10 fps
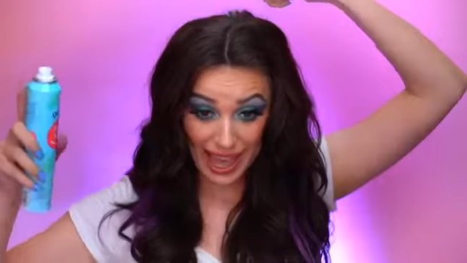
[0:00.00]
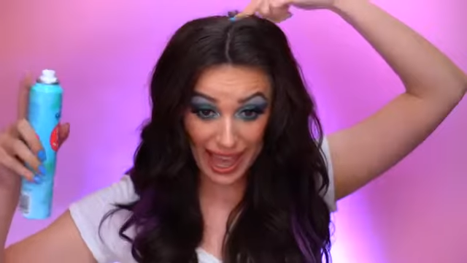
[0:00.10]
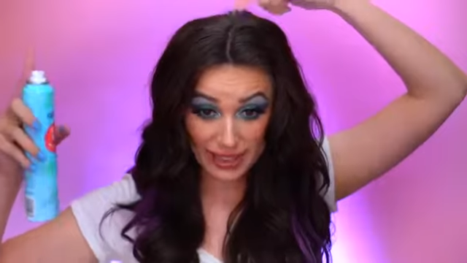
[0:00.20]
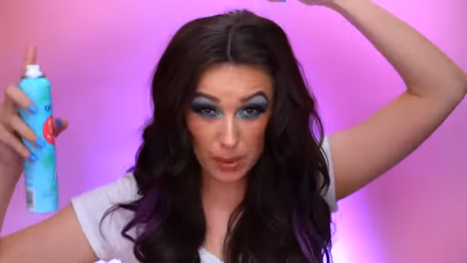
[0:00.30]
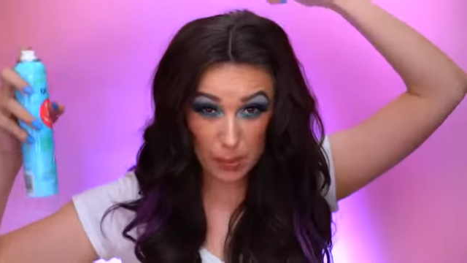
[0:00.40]

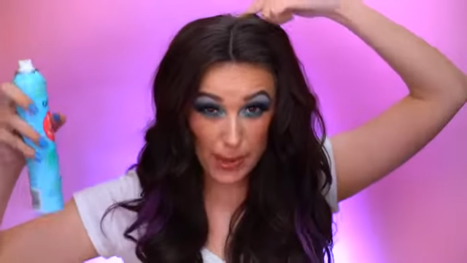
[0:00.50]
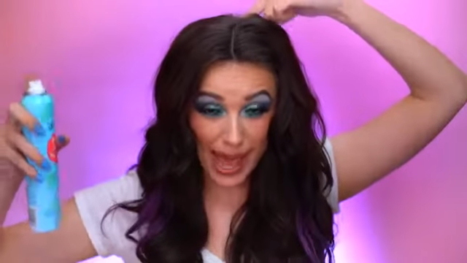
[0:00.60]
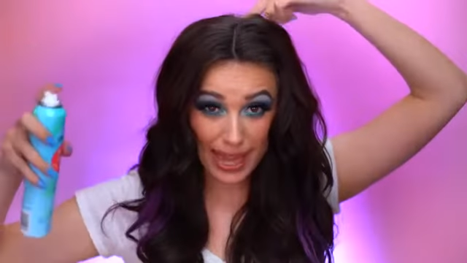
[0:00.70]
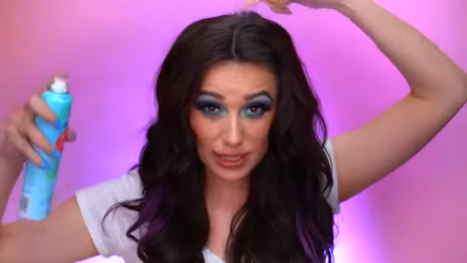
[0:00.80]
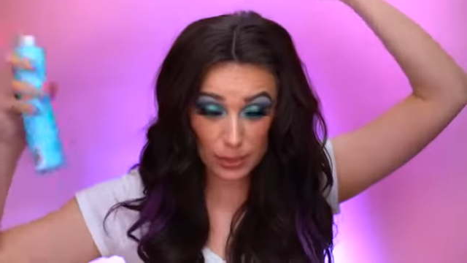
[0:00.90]
at the
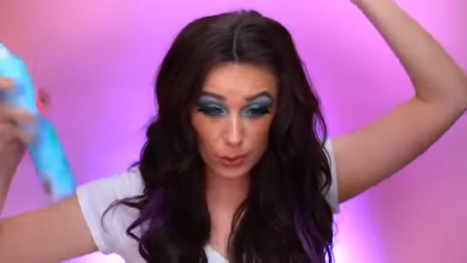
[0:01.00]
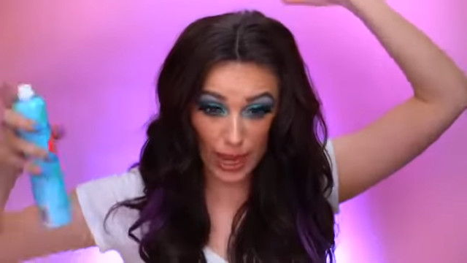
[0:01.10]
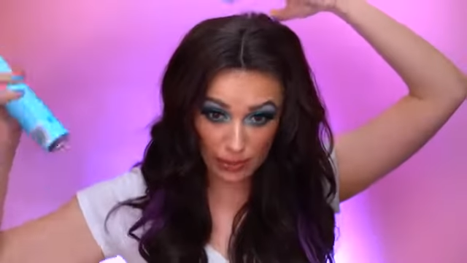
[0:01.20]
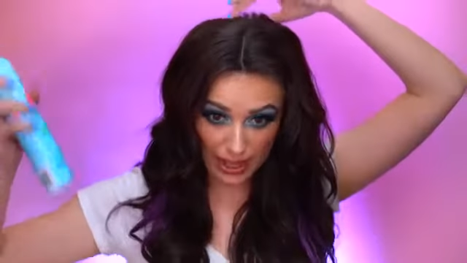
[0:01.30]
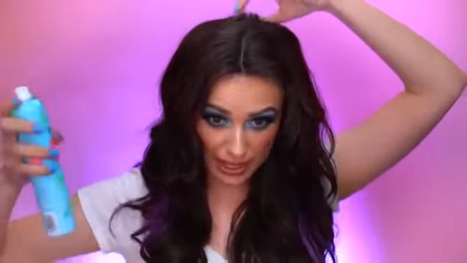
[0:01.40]
back
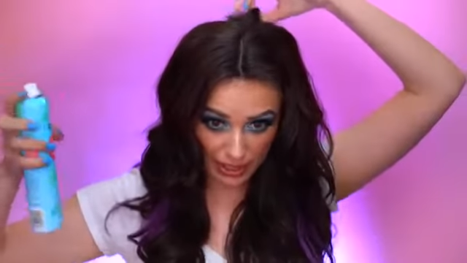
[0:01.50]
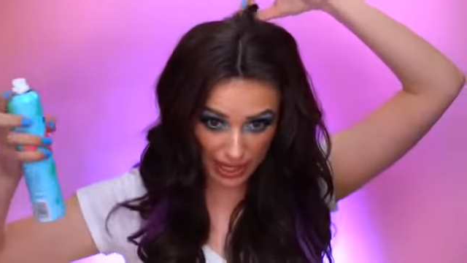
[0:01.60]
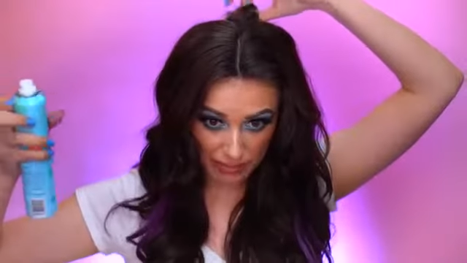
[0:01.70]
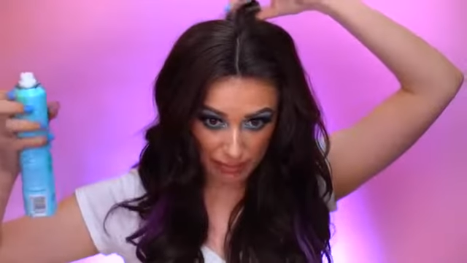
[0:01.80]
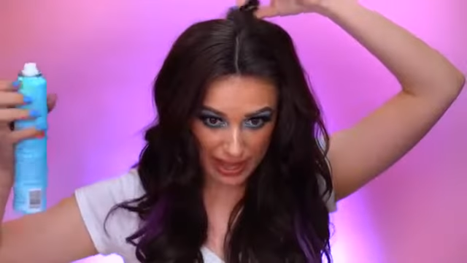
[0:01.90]
crown
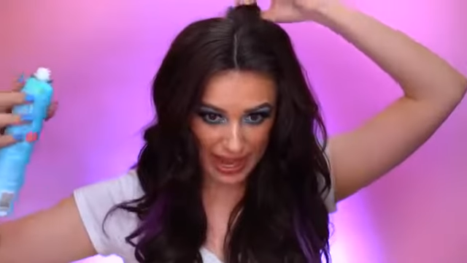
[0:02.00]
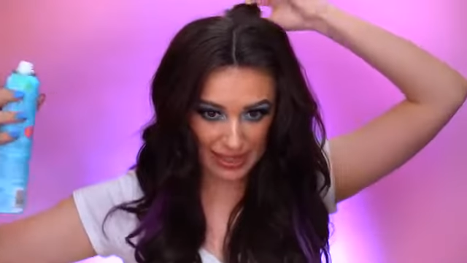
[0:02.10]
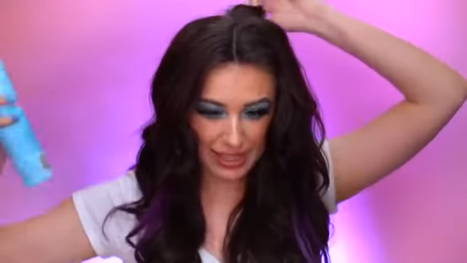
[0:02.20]
area of my head.